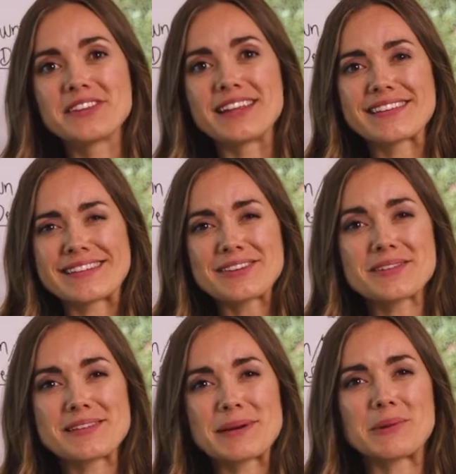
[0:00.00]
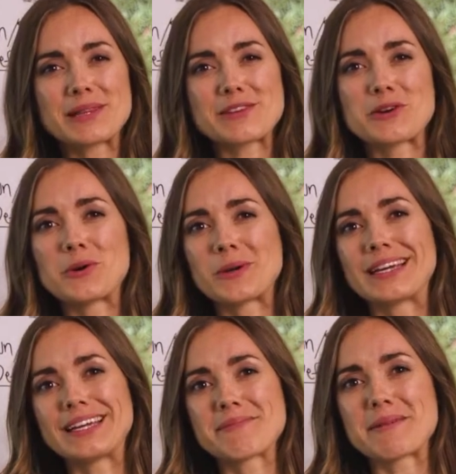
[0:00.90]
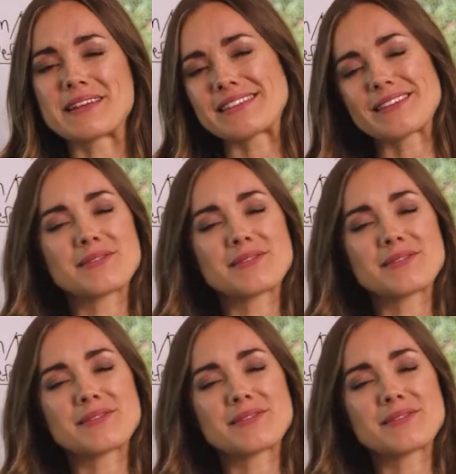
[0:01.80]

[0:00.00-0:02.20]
for this because I do this about once a quarter in my business.